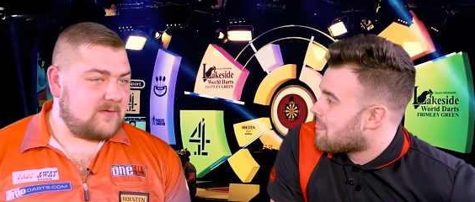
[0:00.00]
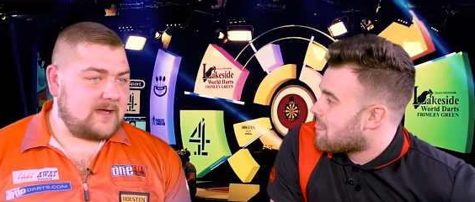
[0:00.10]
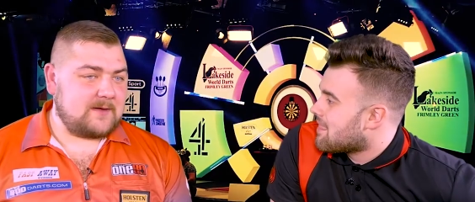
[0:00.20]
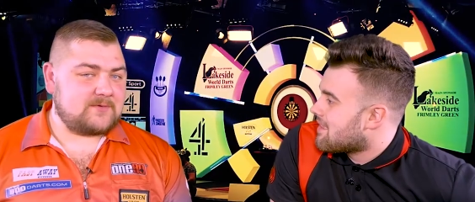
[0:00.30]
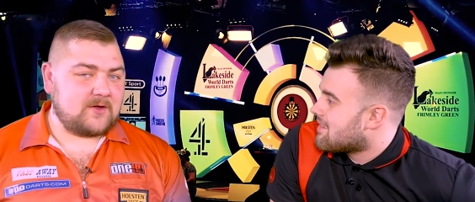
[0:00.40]

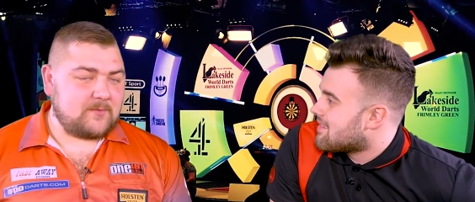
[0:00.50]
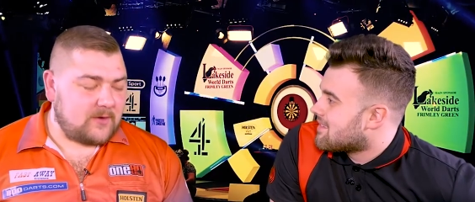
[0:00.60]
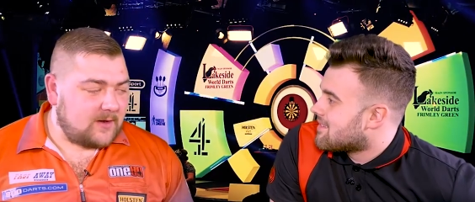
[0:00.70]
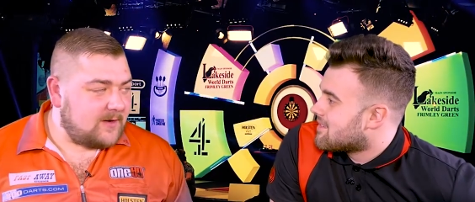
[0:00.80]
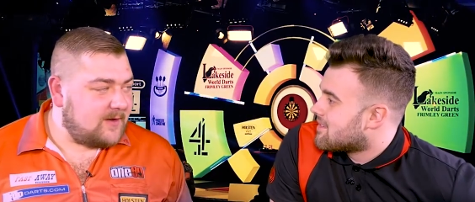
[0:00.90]
Speaker 1: Absolutely
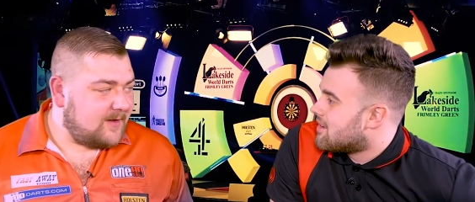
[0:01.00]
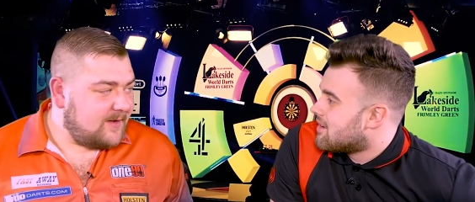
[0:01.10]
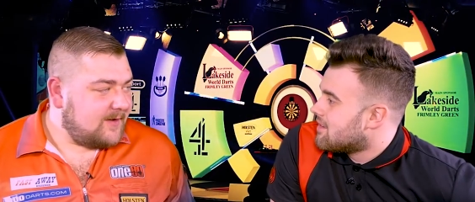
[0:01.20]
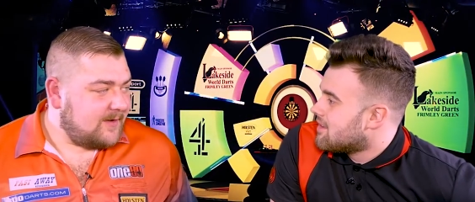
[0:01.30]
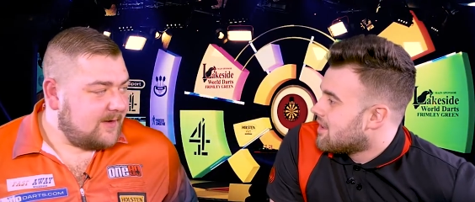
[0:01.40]
brilliant.
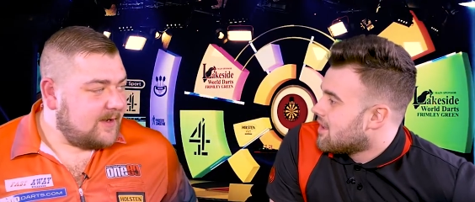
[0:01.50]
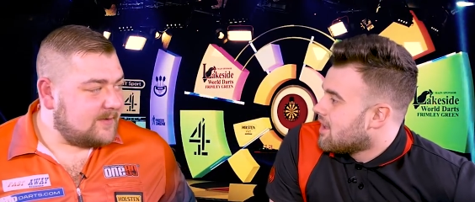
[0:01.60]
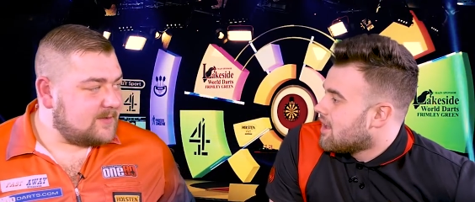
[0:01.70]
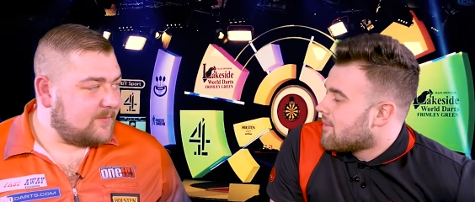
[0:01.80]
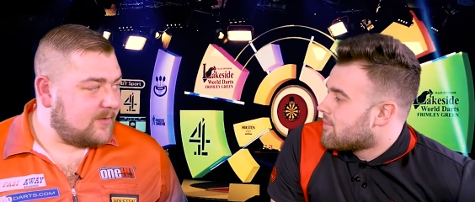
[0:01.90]
Yeah.
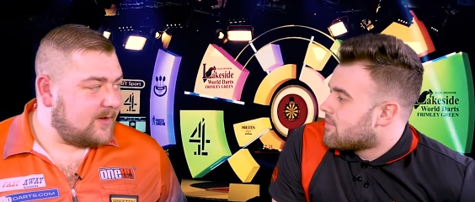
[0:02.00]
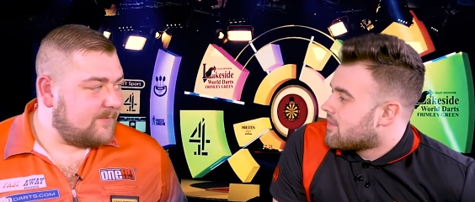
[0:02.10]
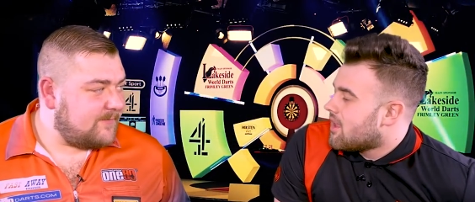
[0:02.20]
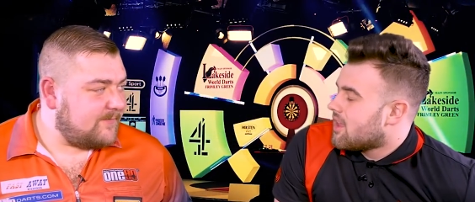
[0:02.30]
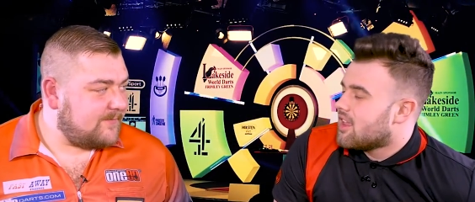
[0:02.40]
Absolutely
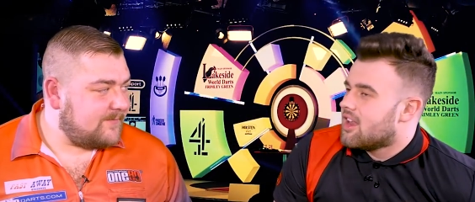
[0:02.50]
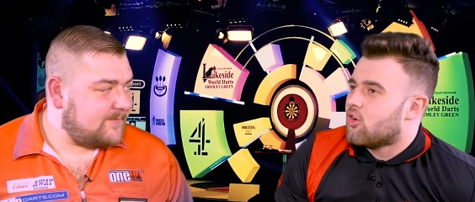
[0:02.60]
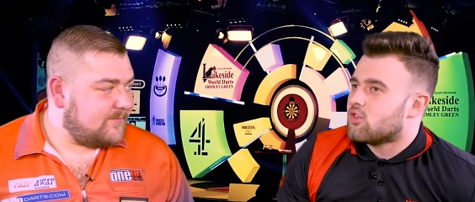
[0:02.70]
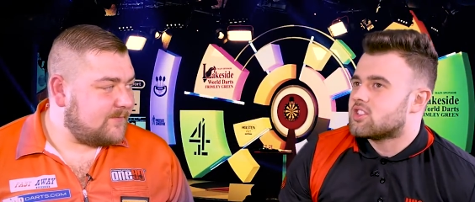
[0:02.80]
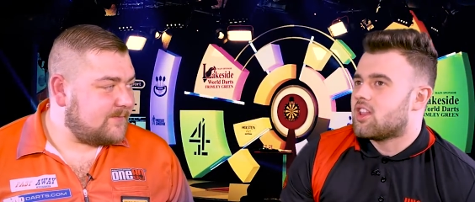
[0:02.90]
brilliant.
Speaker 2: It
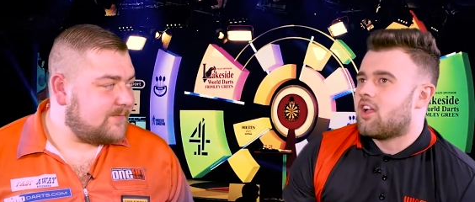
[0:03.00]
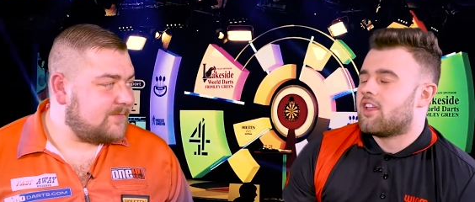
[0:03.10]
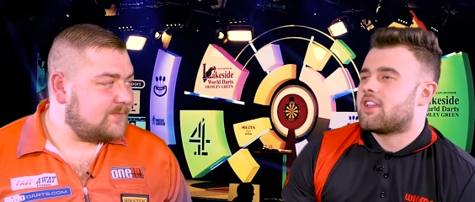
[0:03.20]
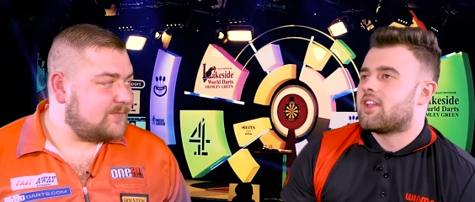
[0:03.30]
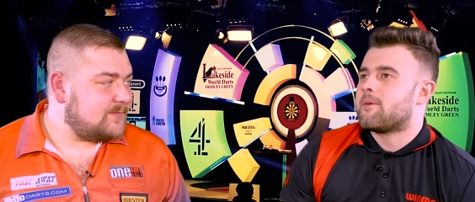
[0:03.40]
looks
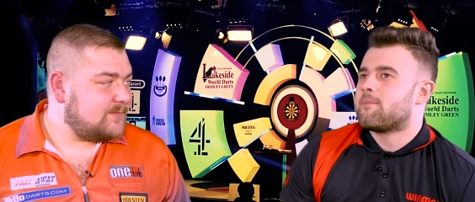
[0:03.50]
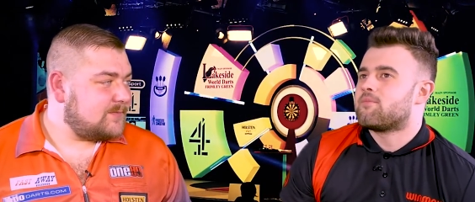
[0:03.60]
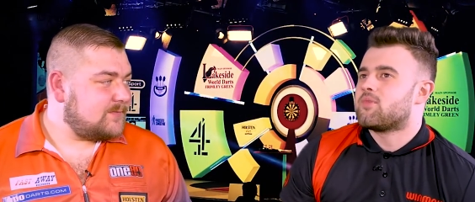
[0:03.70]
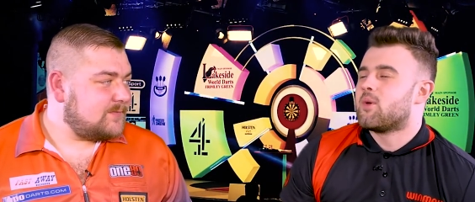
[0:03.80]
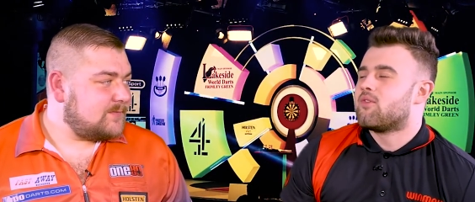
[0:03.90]
like
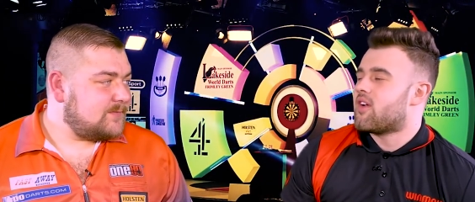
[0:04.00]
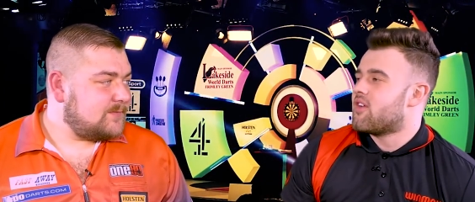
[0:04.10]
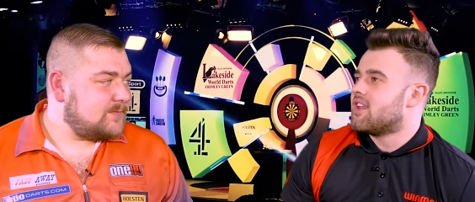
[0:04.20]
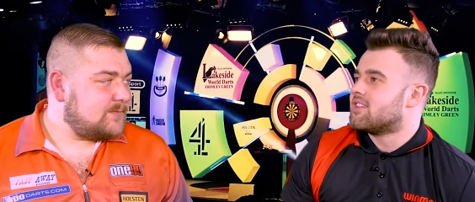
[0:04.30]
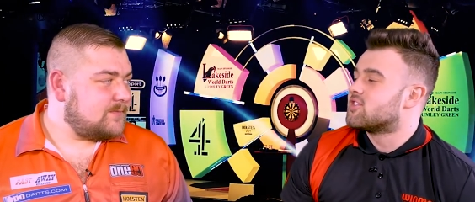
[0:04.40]
you were
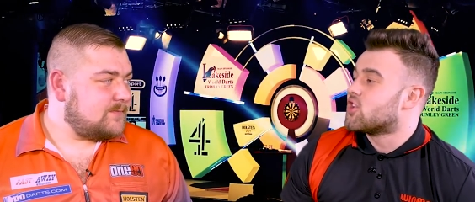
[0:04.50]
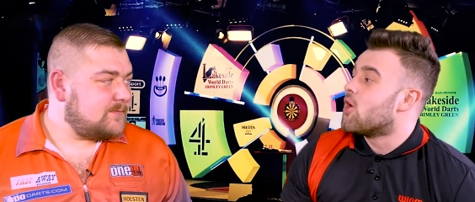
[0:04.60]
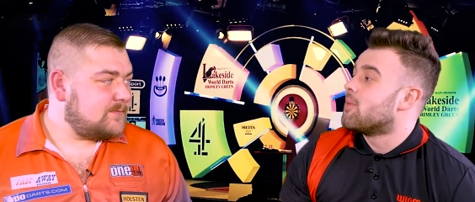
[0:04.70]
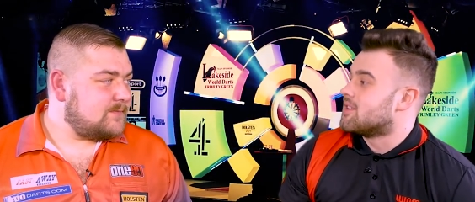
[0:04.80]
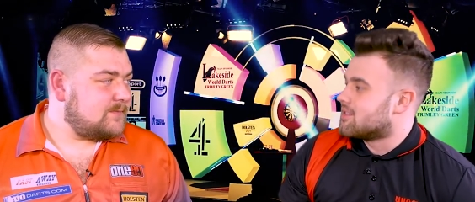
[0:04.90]
very
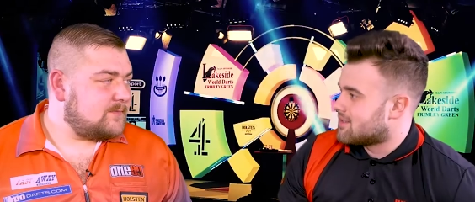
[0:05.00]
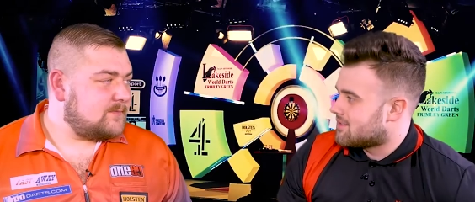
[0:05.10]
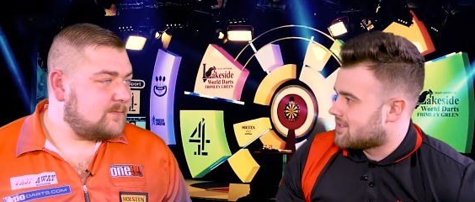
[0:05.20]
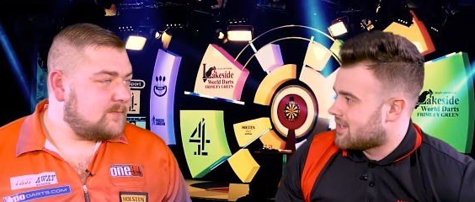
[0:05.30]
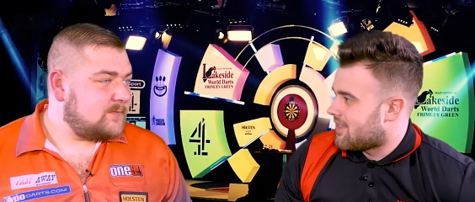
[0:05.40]
determined
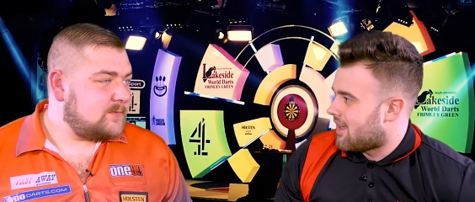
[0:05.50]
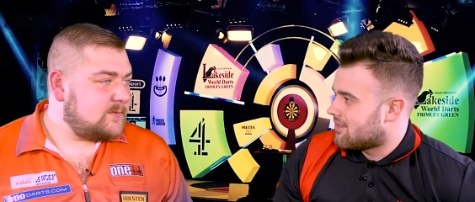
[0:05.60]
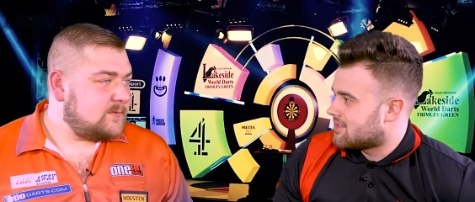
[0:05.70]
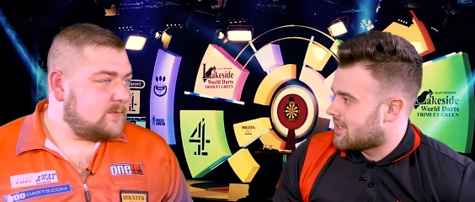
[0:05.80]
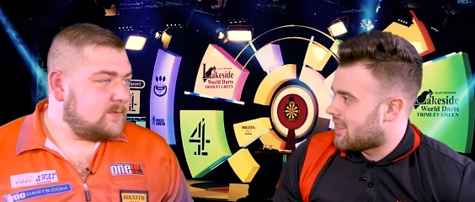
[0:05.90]
to get
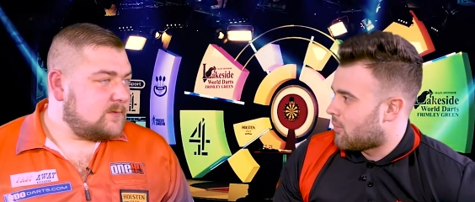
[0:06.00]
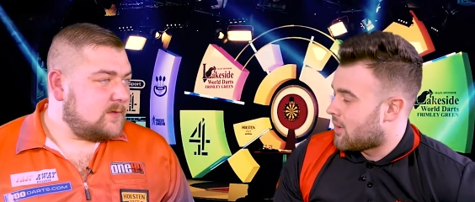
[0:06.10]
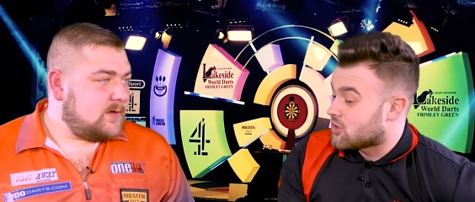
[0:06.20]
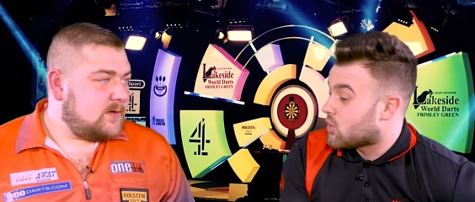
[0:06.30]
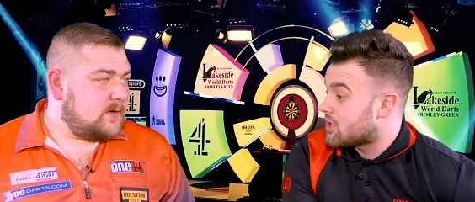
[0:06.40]
that
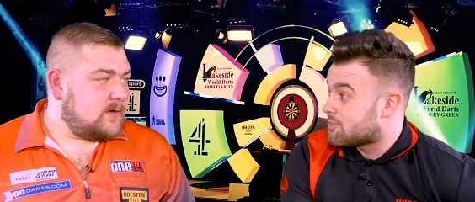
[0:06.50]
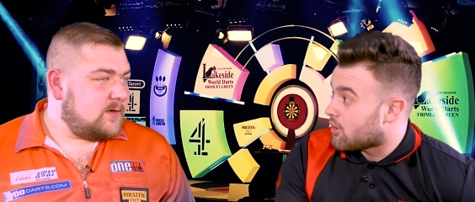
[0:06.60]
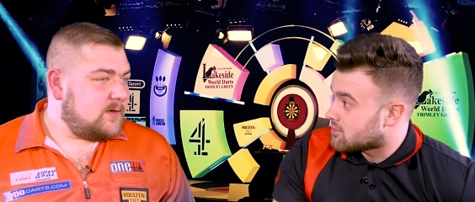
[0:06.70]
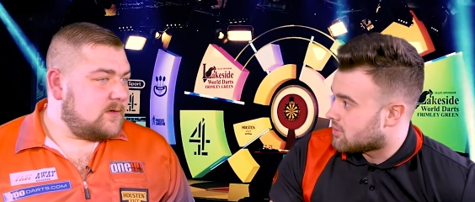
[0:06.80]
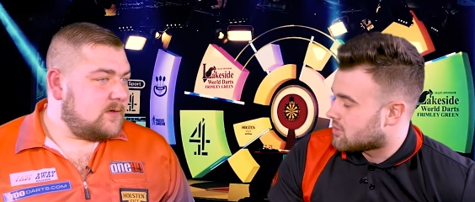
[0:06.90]
win as quick as
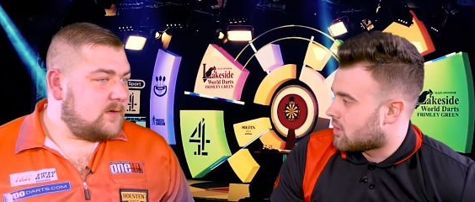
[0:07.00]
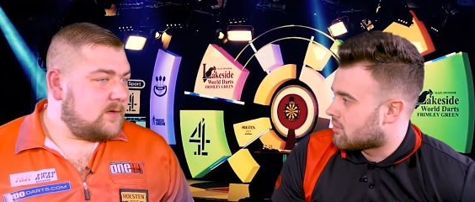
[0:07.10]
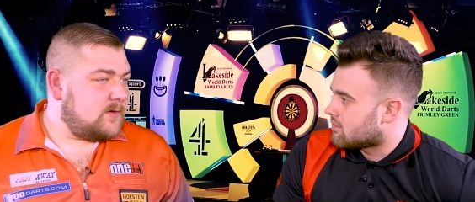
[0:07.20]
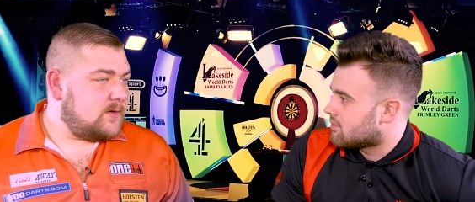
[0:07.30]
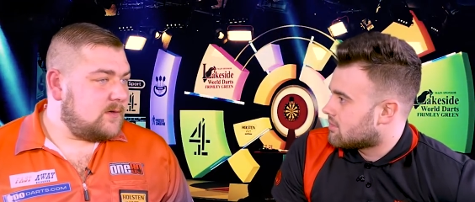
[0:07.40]
possible as well.
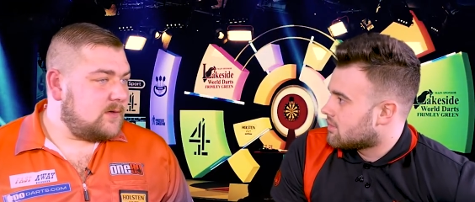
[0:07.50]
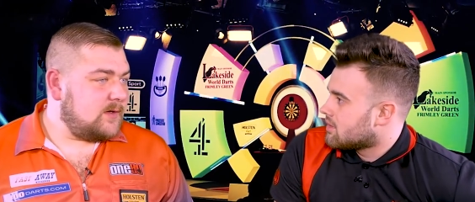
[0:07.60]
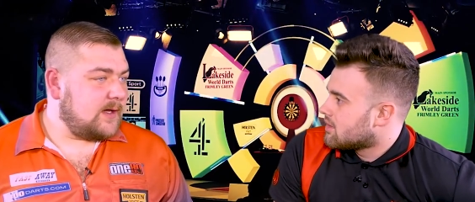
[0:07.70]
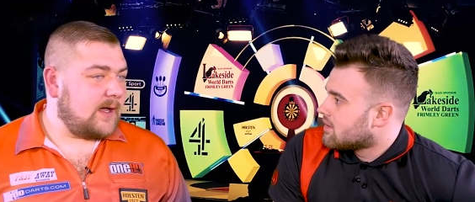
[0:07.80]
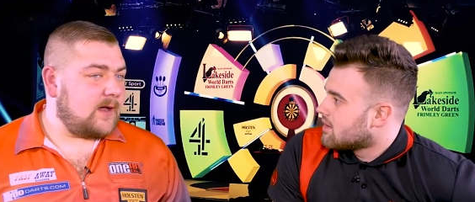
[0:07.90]

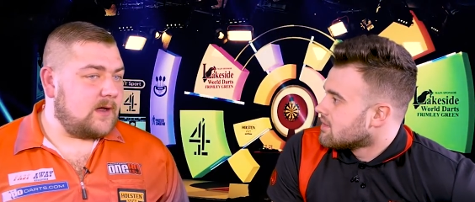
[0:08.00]
Speaker 1: Yeah,